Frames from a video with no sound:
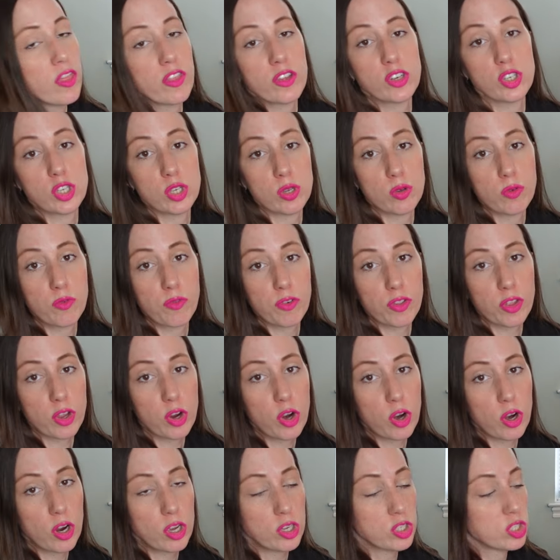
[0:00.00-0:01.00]
the 2 for the
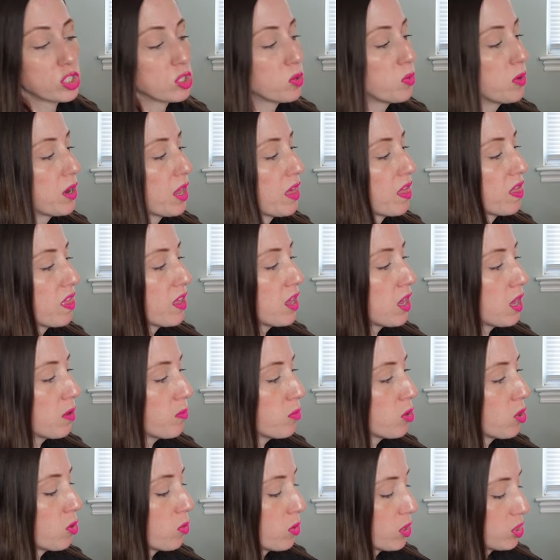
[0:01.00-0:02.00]
girls. So what I think
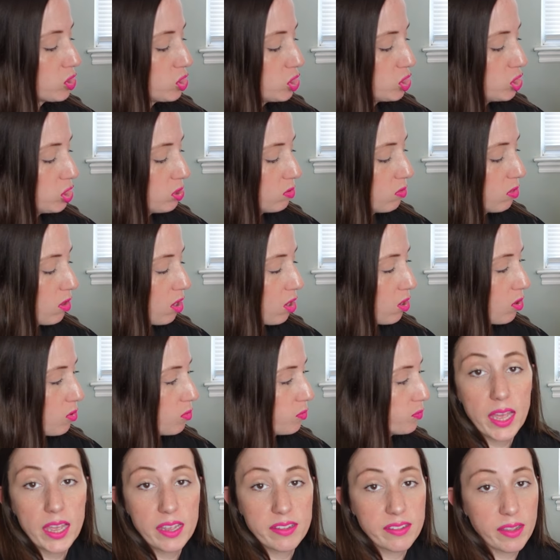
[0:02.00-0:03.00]
I'm going to do
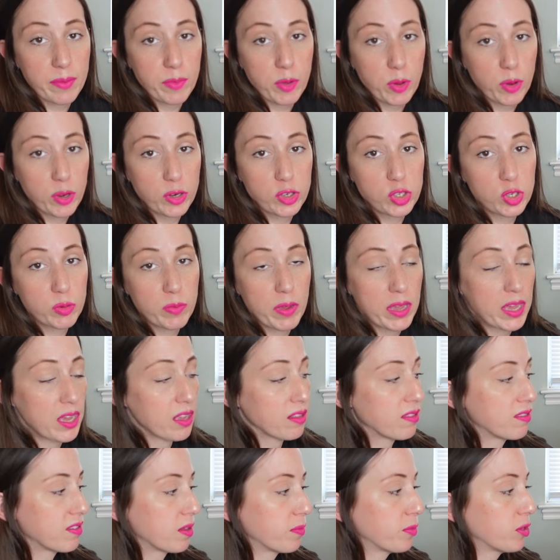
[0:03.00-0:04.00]
though is I'm going to make
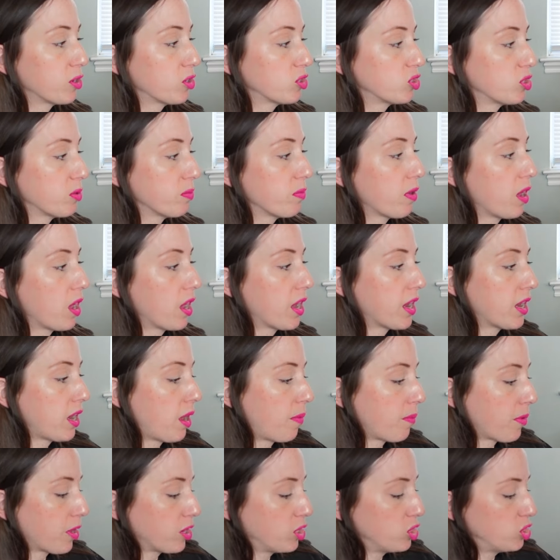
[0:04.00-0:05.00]
it similar to mine.
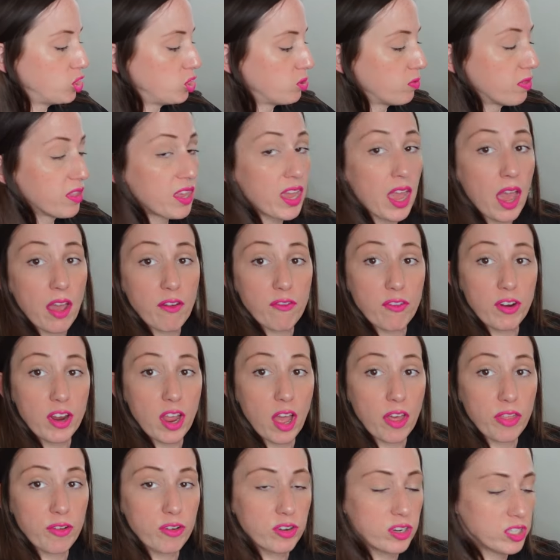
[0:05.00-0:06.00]
I'm going to do the every
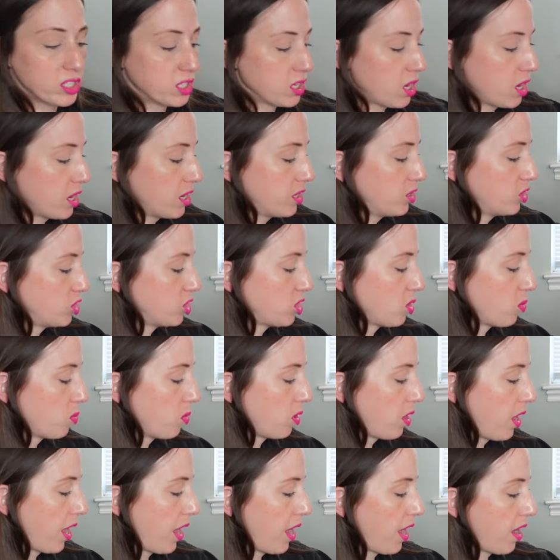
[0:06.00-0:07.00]
other design. So
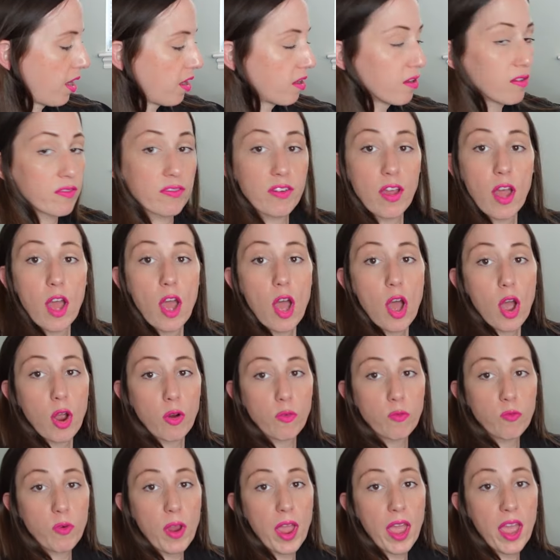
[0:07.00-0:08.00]
we'll have a
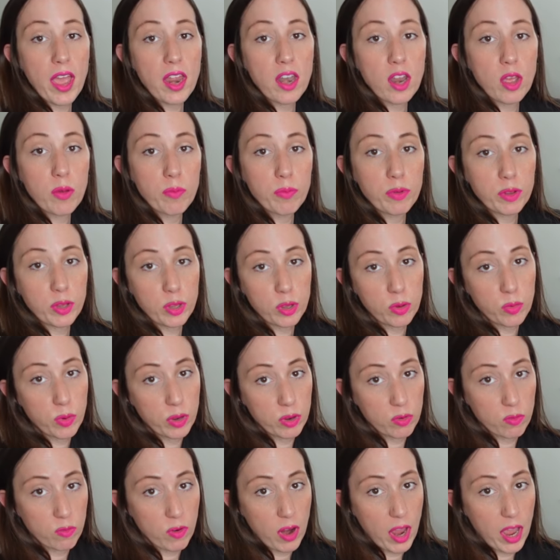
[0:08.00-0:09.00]
red, a blue,
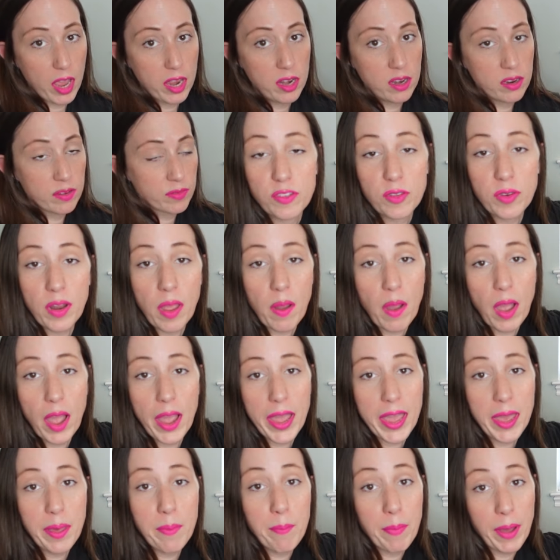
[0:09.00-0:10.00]
and a red. So now I
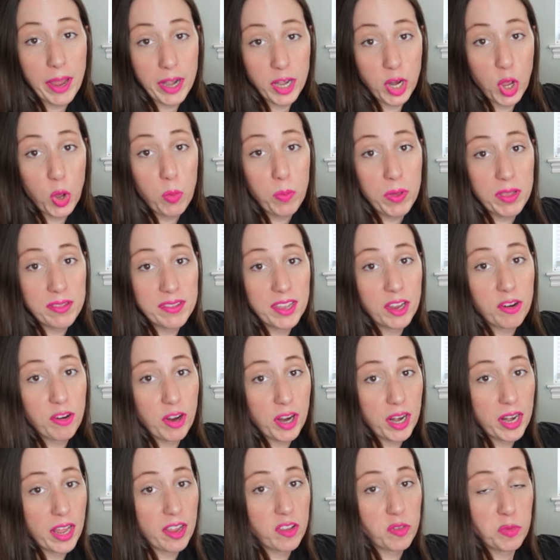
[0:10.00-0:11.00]
am by no means a
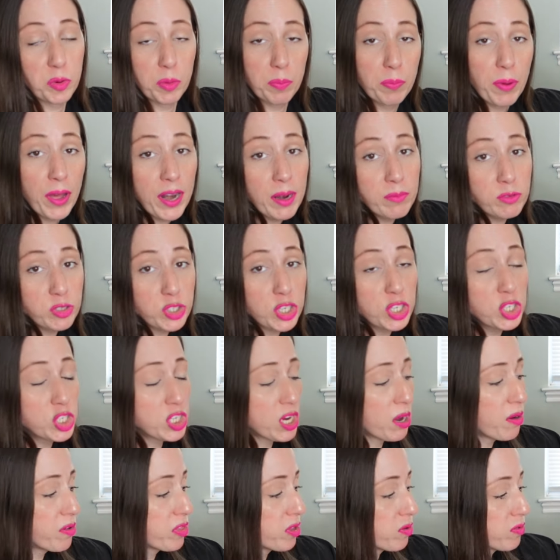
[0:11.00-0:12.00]
Cricut expert, but I'm just going to
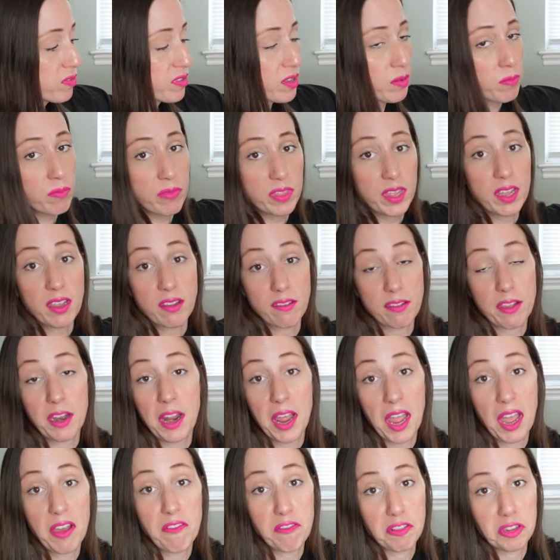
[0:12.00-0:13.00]
share with you some things that I
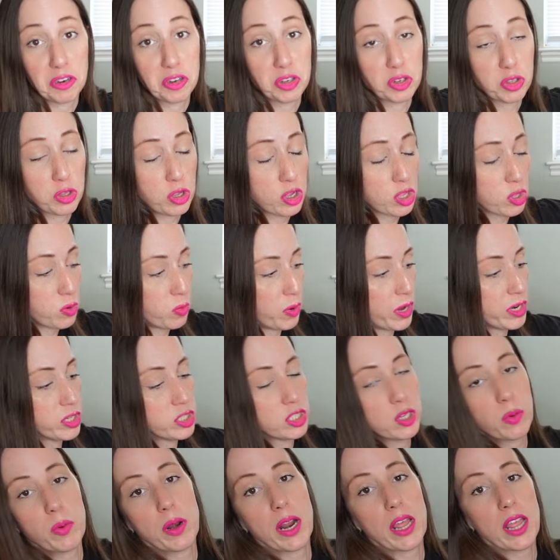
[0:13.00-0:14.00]
have learned along the way.
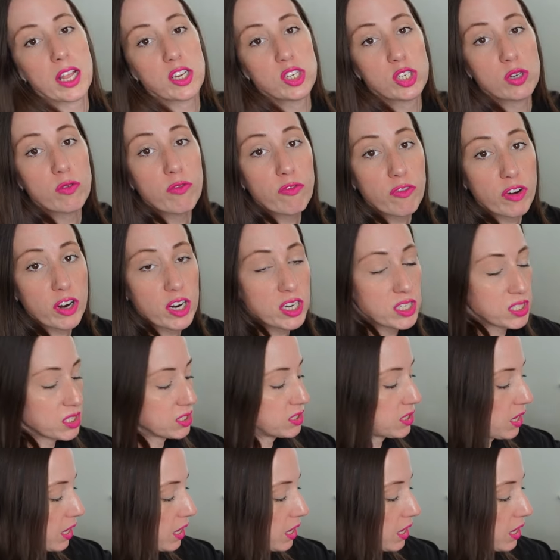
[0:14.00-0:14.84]
So what I like to do first is